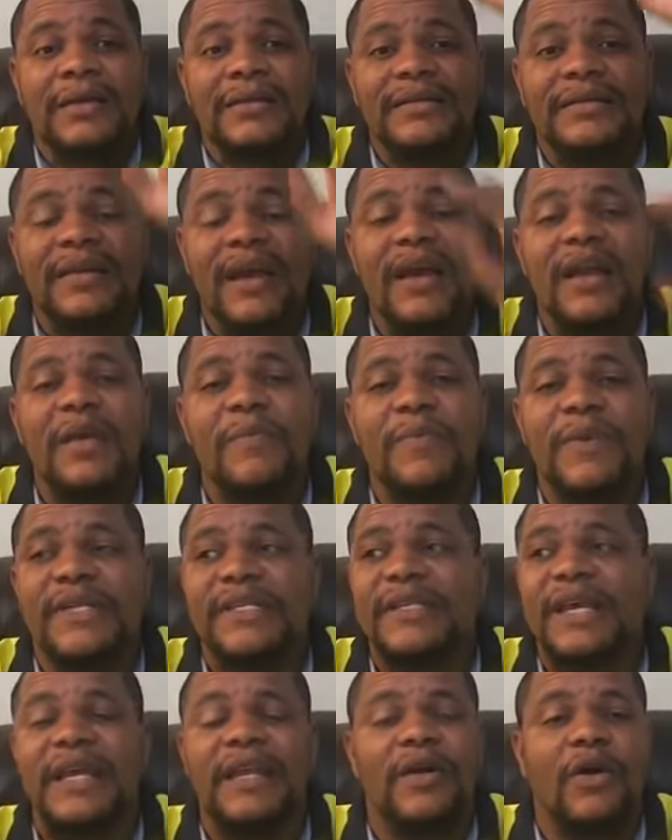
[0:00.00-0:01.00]

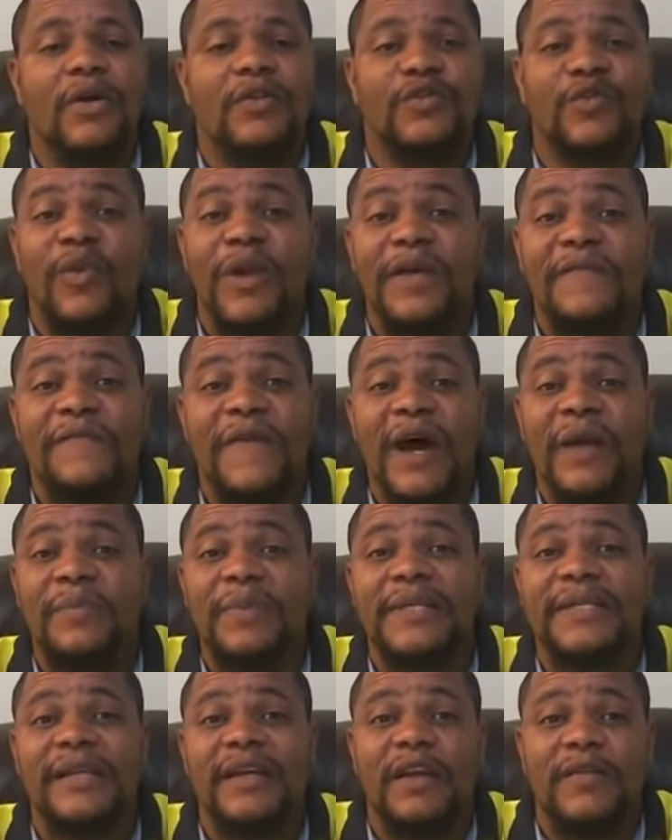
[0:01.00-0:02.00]
30% or
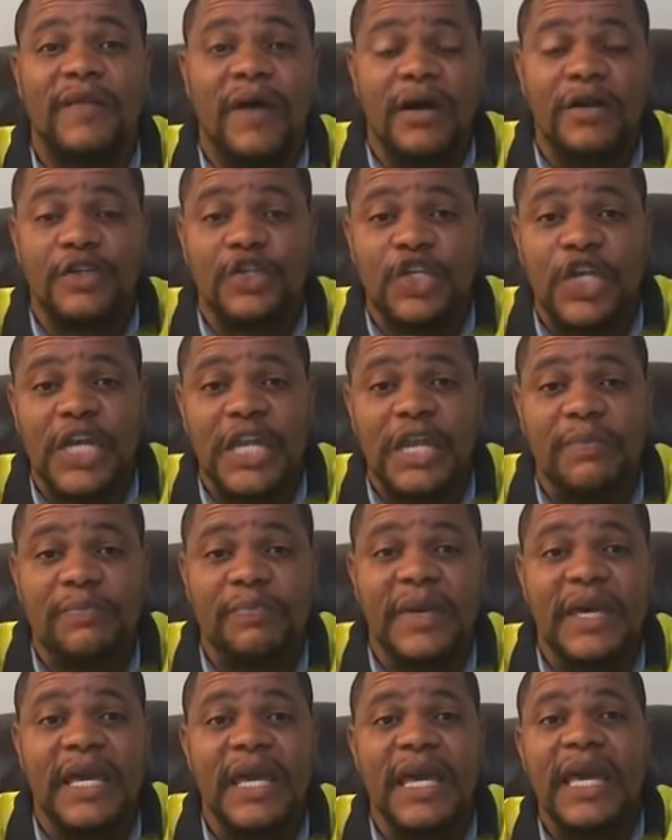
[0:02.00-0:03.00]
25% of our
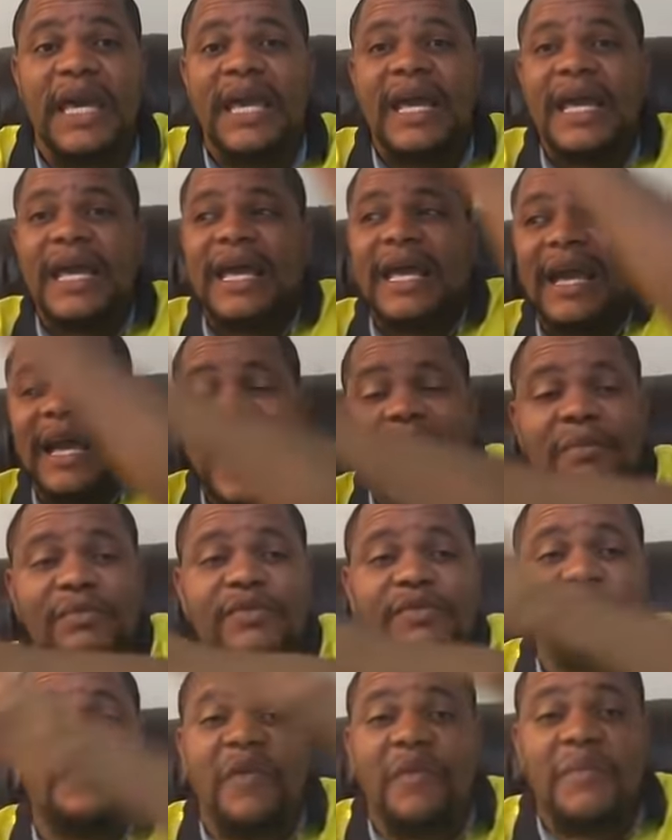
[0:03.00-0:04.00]
GDP
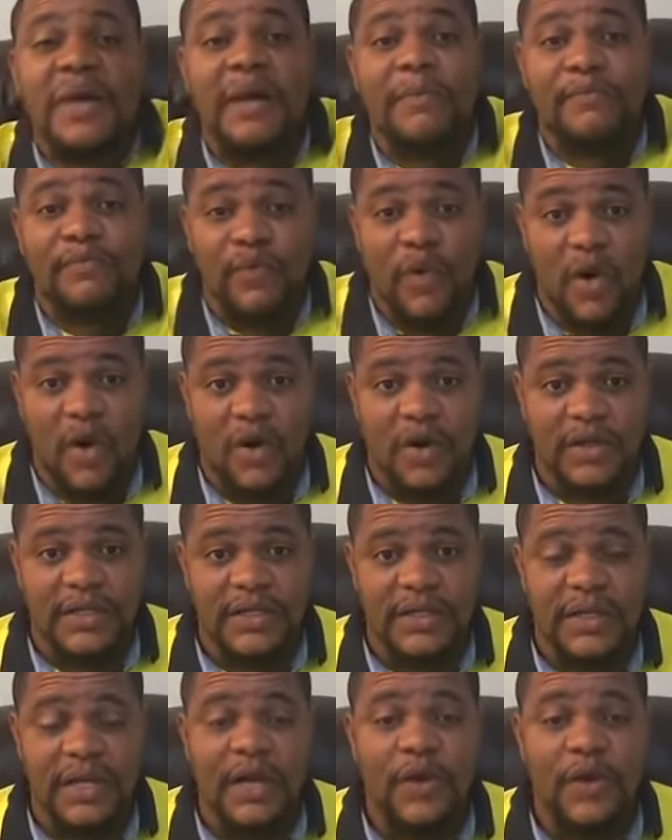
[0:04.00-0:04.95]
comes from abroad.